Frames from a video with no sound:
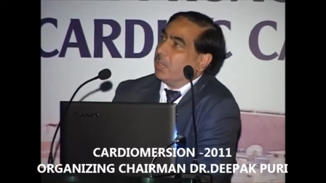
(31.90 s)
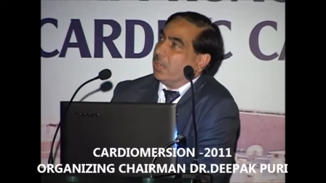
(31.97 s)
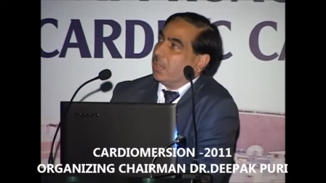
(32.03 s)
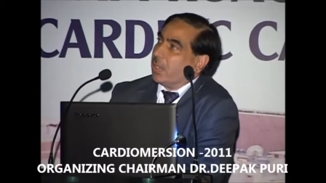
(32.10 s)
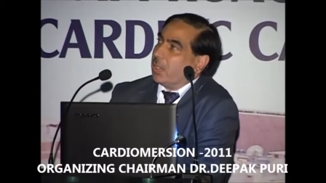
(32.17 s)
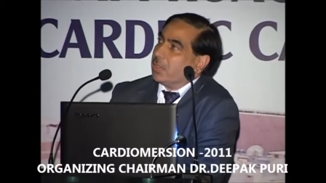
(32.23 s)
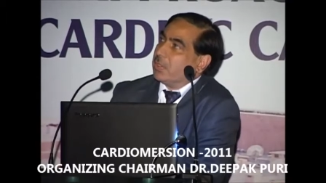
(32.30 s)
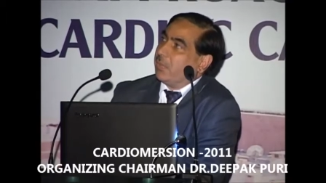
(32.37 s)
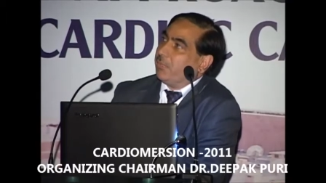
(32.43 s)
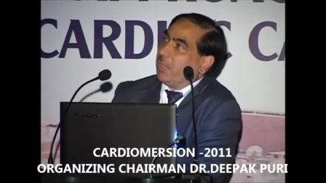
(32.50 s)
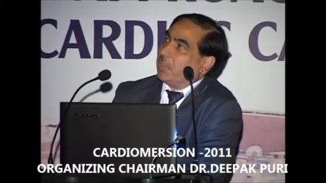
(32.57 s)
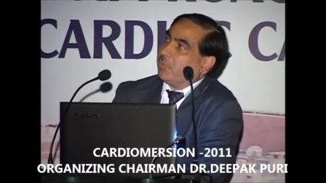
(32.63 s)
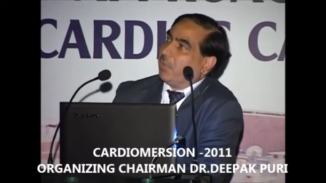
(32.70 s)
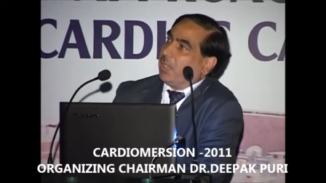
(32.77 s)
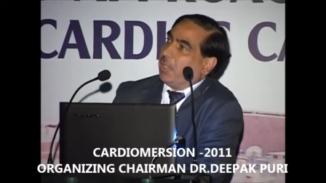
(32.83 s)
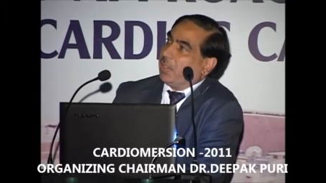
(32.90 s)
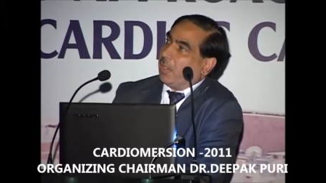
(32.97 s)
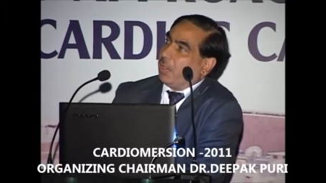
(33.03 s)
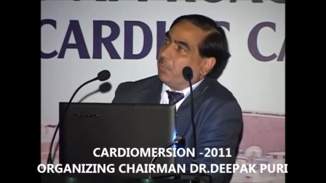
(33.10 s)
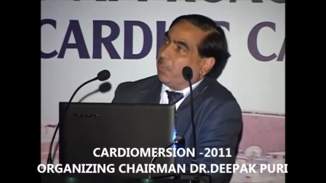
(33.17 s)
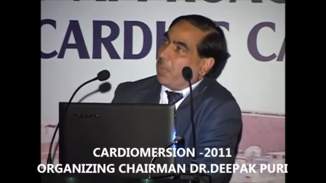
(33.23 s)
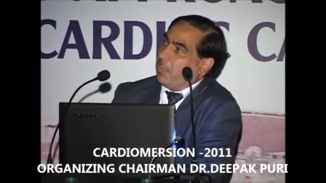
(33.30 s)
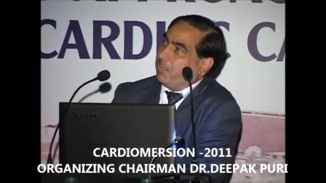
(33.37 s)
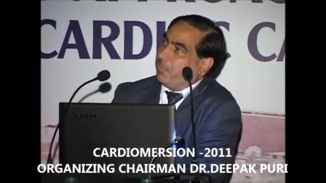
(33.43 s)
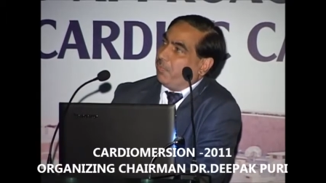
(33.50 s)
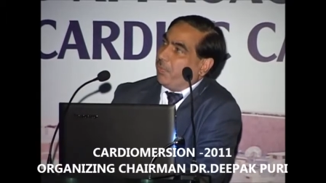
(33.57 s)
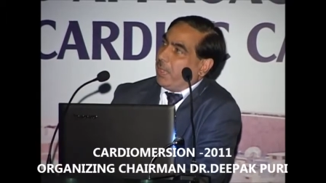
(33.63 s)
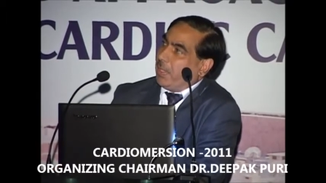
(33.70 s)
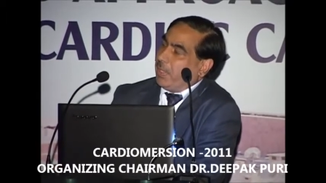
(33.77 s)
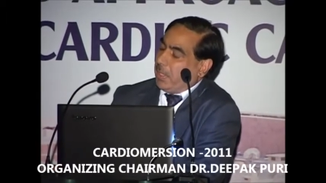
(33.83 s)
The causes of death failure are pump
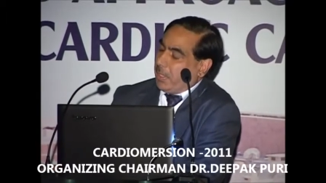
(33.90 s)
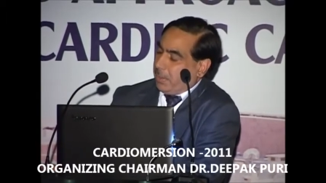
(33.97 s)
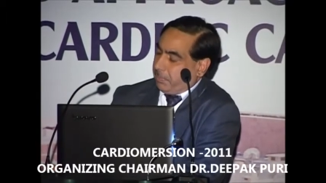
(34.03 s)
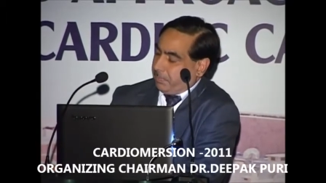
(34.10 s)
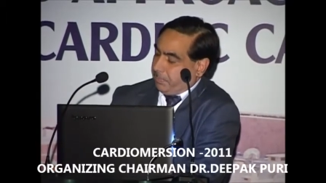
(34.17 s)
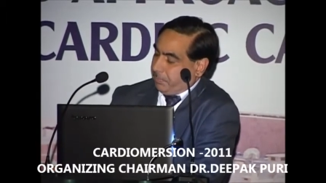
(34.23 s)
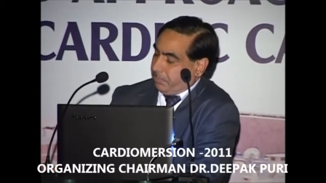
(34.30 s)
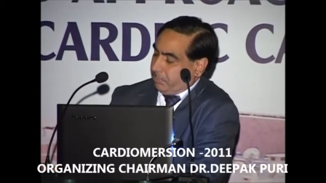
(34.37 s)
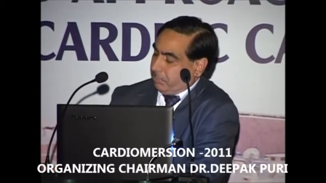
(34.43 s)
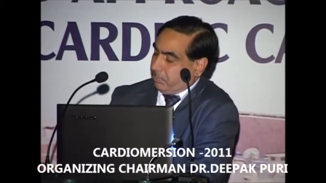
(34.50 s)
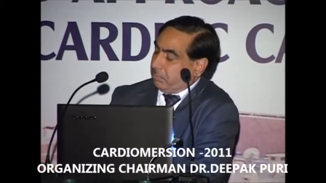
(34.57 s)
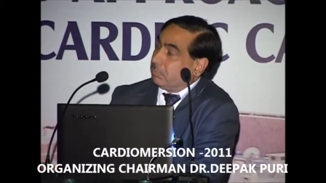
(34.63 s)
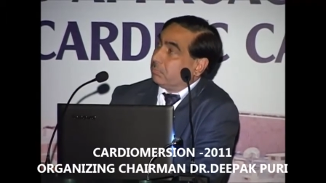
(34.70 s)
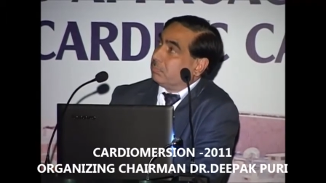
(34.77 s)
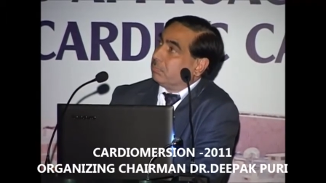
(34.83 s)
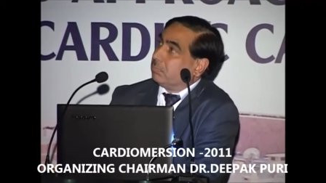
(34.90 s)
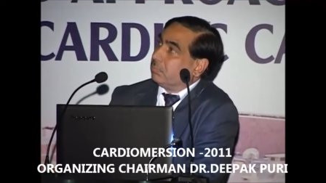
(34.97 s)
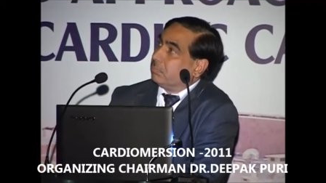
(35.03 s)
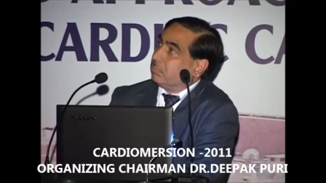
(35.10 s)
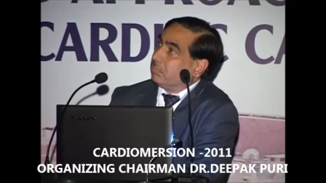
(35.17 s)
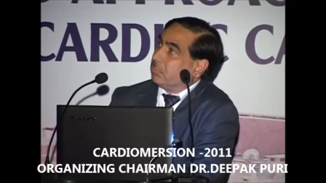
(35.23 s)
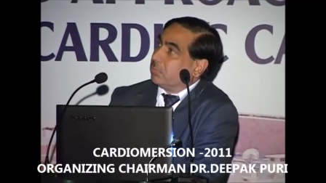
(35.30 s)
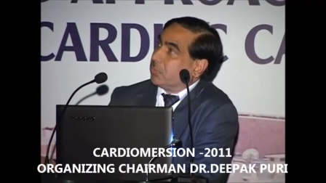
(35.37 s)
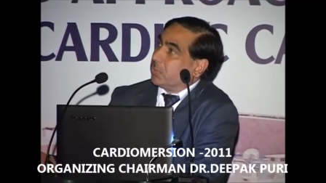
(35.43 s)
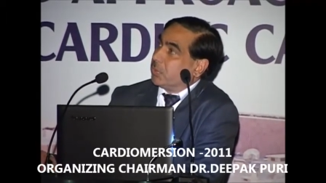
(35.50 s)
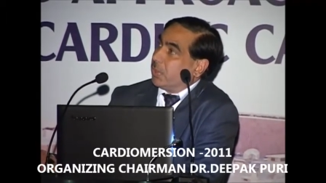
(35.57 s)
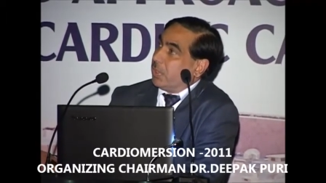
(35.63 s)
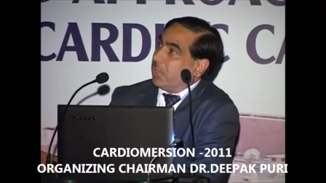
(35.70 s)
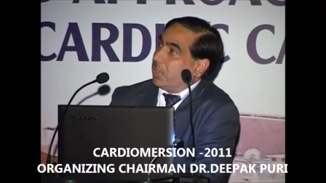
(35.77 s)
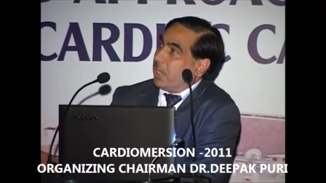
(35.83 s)
failure,
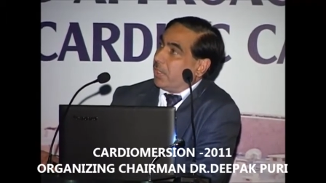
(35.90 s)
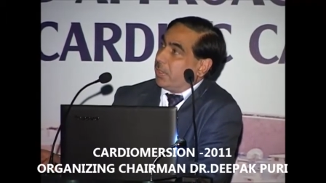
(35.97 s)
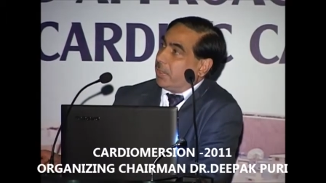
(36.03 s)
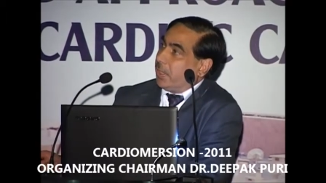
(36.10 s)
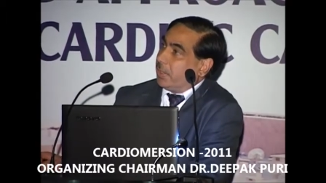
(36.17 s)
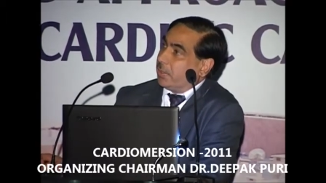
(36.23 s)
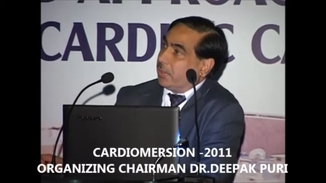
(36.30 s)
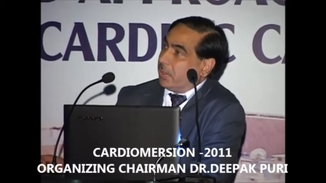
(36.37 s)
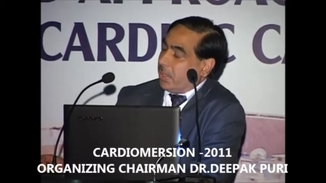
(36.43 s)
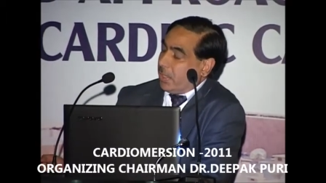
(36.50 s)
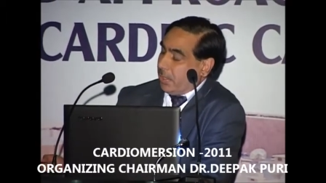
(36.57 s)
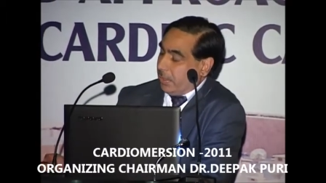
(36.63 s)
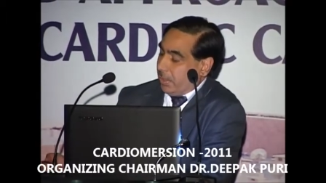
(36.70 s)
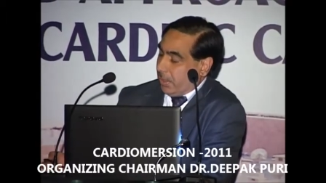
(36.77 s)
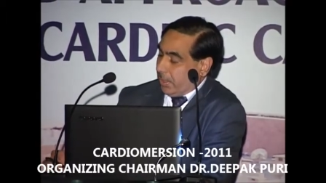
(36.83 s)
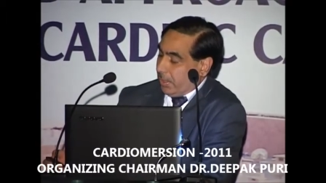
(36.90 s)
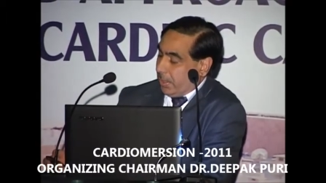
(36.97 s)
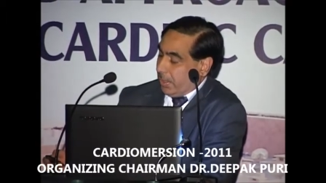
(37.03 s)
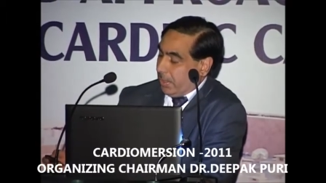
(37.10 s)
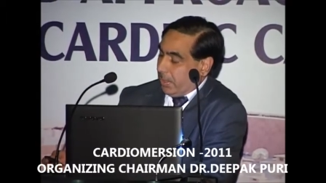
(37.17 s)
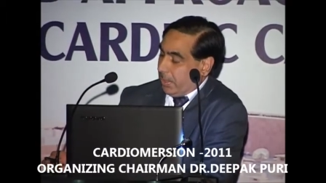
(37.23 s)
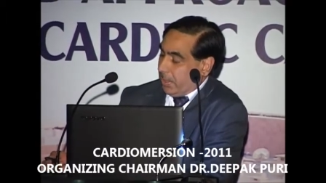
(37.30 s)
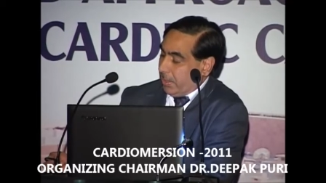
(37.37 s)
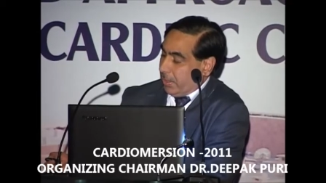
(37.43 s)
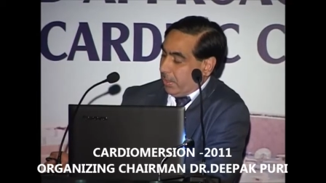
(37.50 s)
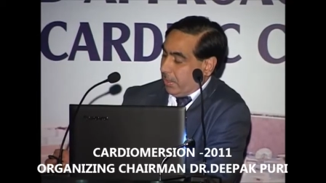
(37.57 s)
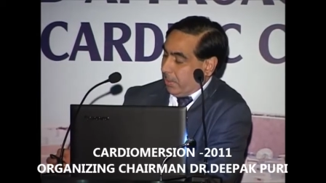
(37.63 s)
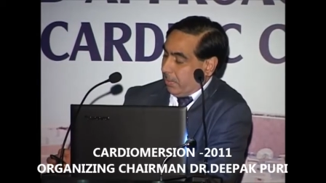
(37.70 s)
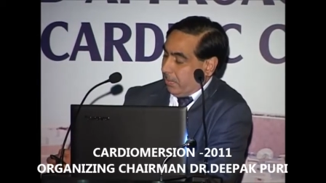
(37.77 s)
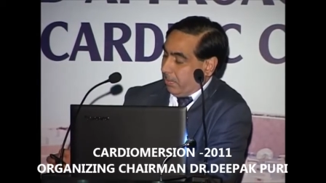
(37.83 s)
sudden cardiac death, and rarely
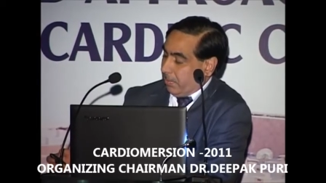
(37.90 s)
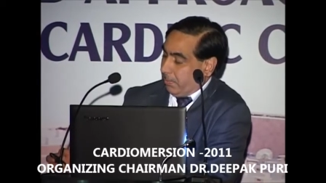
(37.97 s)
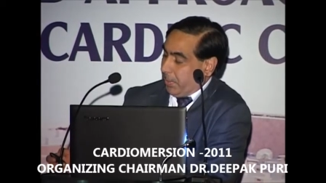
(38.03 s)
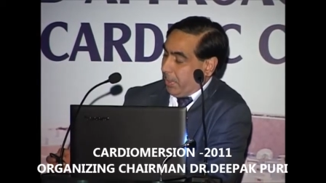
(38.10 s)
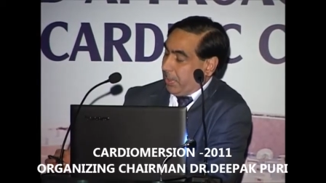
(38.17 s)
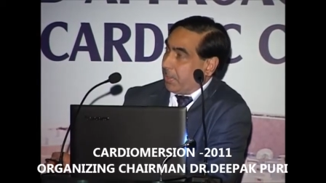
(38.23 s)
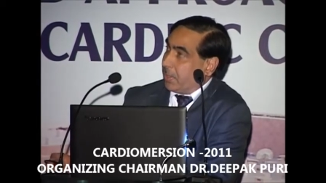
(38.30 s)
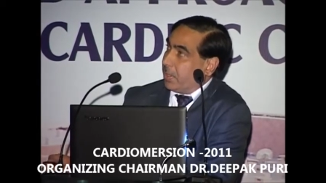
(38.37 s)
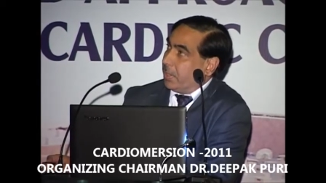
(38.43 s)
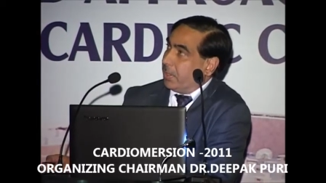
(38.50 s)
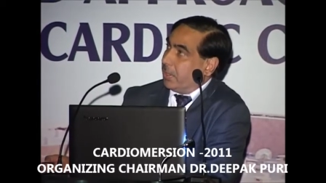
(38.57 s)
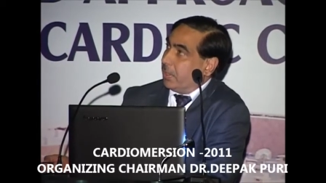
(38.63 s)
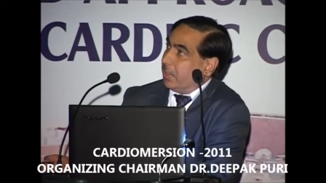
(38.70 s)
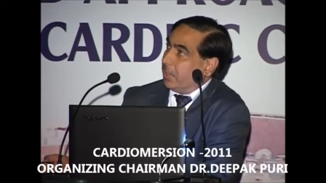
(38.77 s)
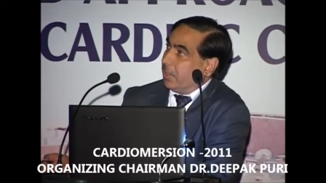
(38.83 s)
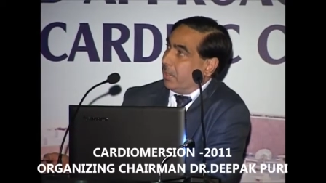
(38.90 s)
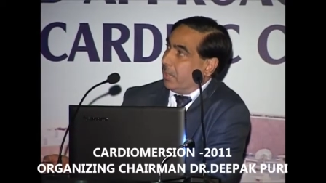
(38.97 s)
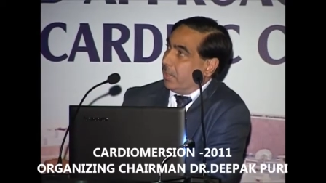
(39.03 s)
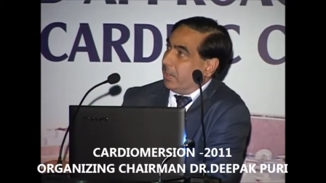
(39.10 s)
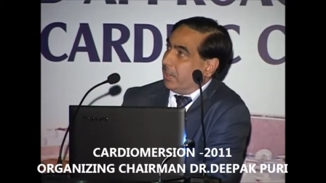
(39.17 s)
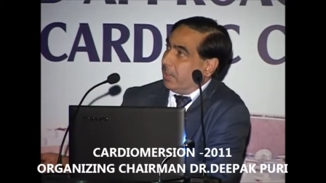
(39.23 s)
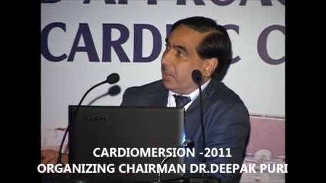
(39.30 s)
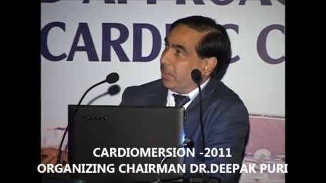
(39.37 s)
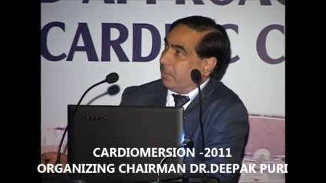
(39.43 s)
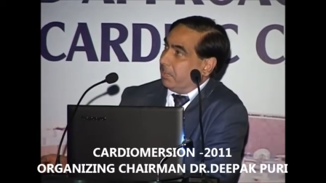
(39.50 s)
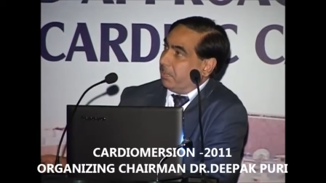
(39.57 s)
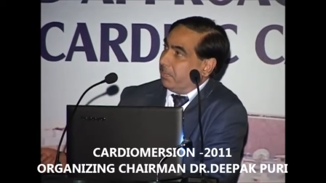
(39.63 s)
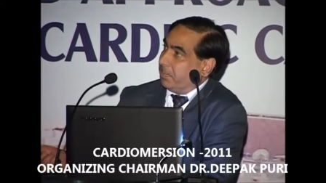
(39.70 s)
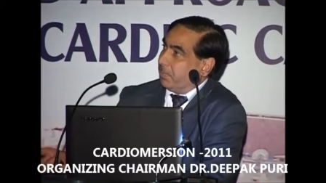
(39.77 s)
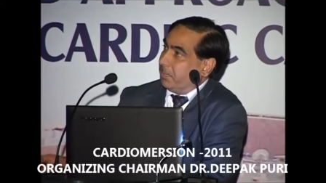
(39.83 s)
bradycardia and
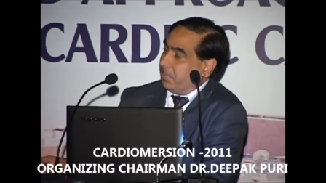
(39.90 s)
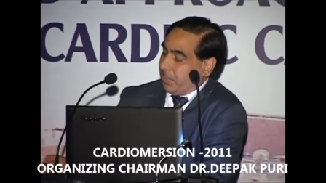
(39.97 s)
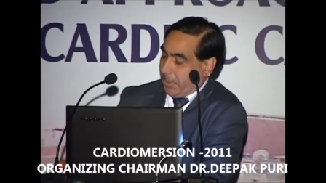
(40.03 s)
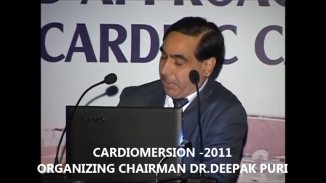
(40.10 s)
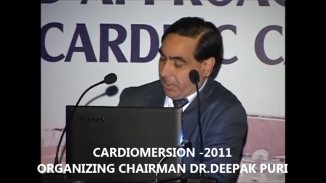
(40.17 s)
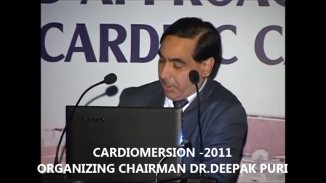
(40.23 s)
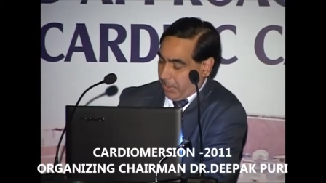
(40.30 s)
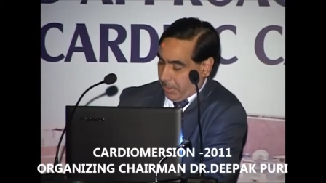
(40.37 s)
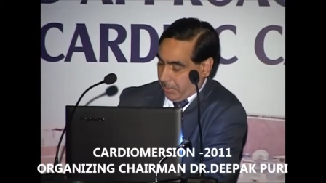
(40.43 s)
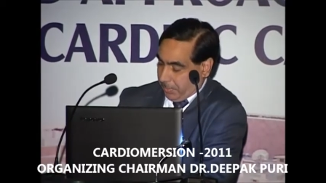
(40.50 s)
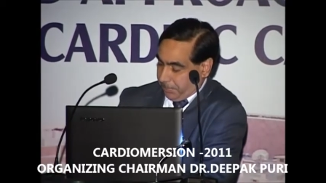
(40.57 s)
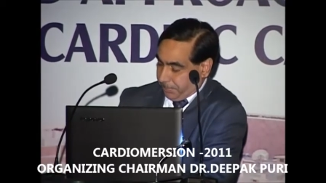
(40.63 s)
bradycardia.